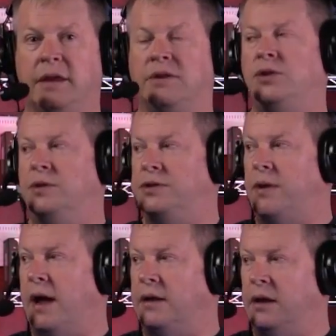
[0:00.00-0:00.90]
gets you
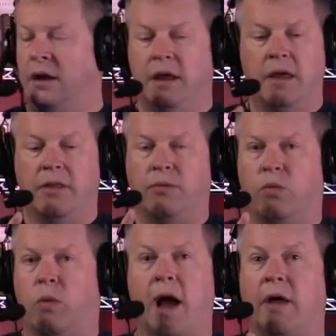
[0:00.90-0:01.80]
distracted.
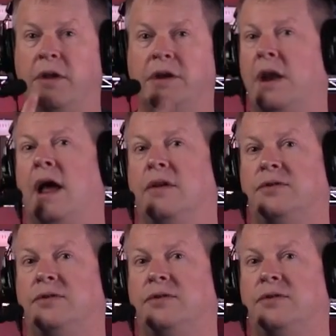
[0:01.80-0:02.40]
While the denial of